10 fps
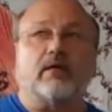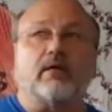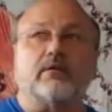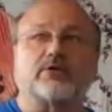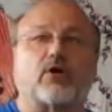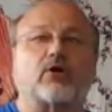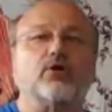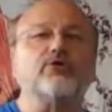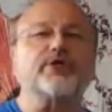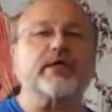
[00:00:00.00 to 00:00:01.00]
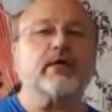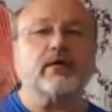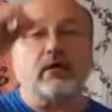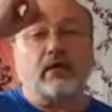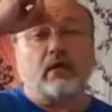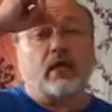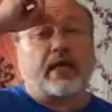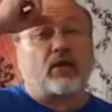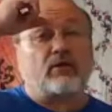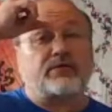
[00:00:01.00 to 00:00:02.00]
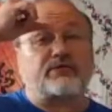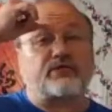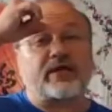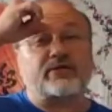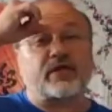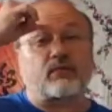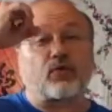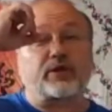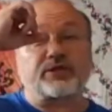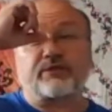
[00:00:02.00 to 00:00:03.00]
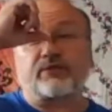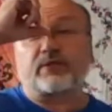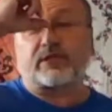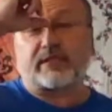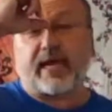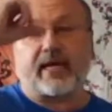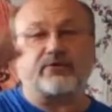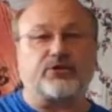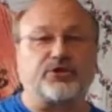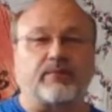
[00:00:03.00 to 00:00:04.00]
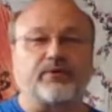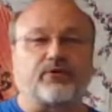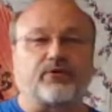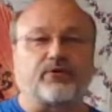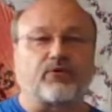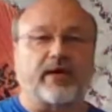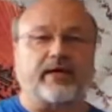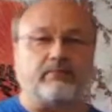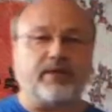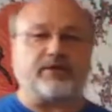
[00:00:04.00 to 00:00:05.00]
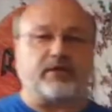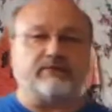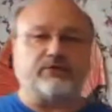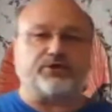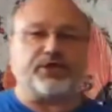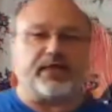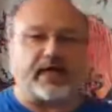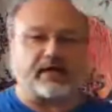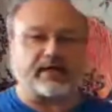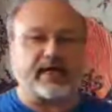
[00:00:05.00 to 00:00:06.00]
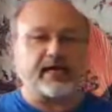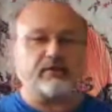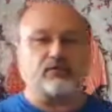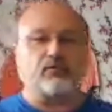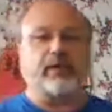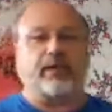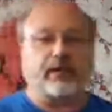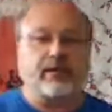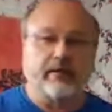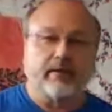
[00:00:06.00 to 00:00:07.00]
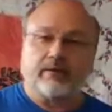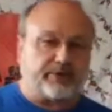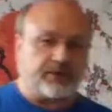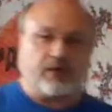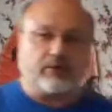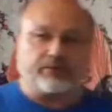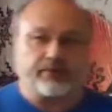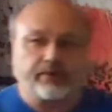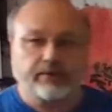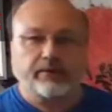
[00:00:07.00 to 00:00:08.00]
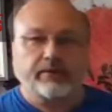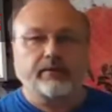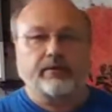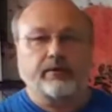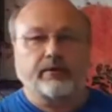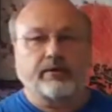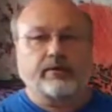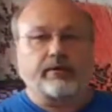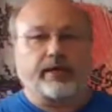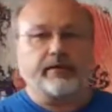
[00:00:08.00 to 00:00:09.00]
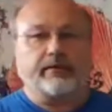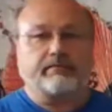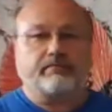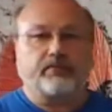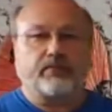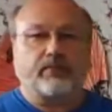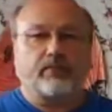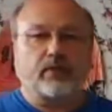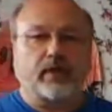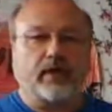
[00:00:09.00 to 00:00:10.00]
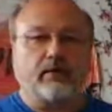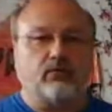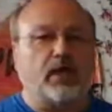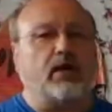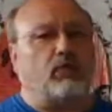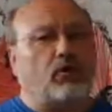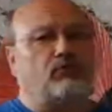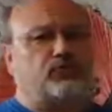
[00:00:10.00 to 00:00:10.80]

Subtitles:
Start losing, and all of his friends come rushing from the stands and jump in the ring and beat the living shit out of the guy that was winning. You don't, right? Okay? Yeah, well,